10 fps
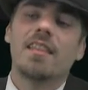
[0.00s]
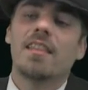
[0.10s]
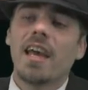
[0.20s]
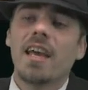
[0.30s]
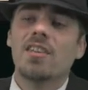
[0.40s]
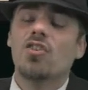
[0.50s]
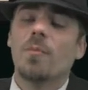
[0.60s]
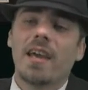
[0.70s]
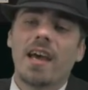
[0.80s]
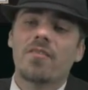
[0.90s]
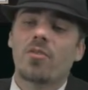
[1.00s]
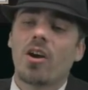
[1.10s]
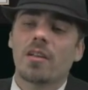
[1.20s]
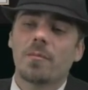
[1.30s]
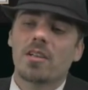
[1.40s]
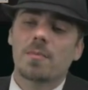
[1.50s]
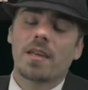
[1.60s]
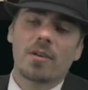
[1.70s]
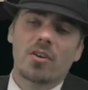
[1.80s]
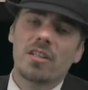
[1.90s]
Then you may have Crawling Barrens
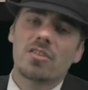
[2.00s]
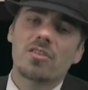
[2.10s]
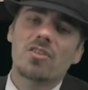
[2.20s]
become a creature.